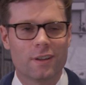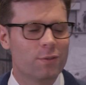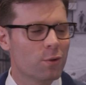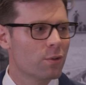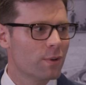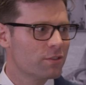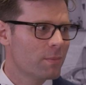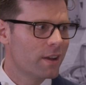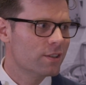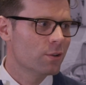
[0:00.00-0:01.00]
the risk
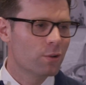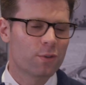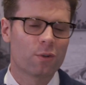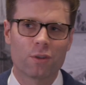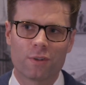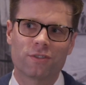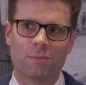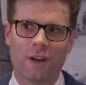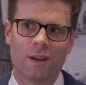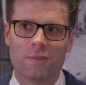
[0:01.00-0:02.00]
manager or if you're in the risk
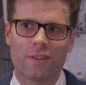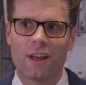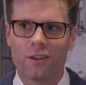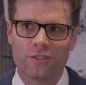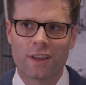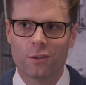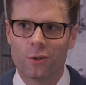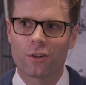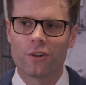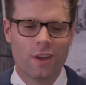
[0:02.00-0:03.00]
department. They'll say,
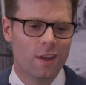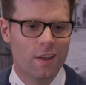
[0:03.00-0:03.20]
look,